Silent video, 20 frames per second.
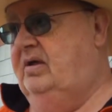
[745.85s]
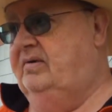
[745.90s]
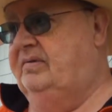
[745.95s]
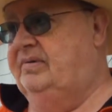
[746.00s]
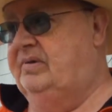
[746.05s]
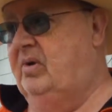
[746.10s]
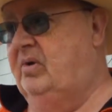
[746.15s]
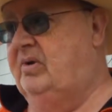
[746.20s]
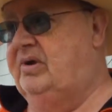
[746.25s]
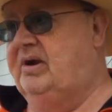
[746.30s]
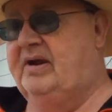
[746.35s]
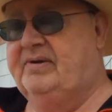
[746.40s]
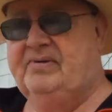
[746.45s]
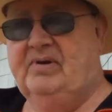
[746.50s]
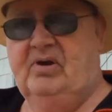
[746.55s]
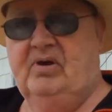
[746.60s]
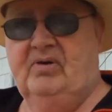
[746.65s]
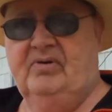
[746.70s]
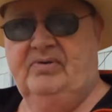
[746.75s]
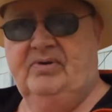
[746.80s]
so it
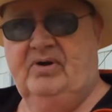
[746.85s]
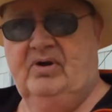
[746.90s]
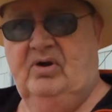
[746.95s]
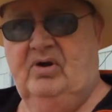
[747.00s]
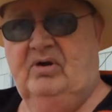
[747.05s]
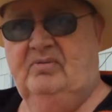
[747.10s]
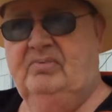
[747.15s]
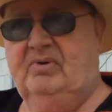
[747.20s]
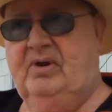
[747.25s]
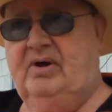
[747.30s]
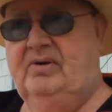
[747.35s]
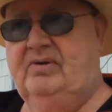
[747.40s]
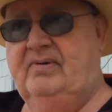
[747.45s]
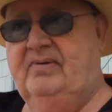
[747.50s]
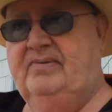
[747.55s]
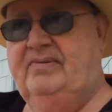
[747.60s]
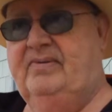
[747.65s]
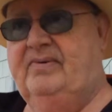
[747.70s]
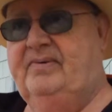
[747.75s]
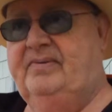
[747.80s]
doesn't hurt the
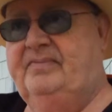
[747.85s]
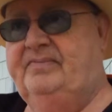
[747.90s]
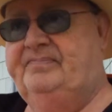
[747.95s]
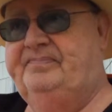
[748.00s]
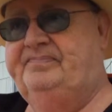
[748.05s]
carburetors.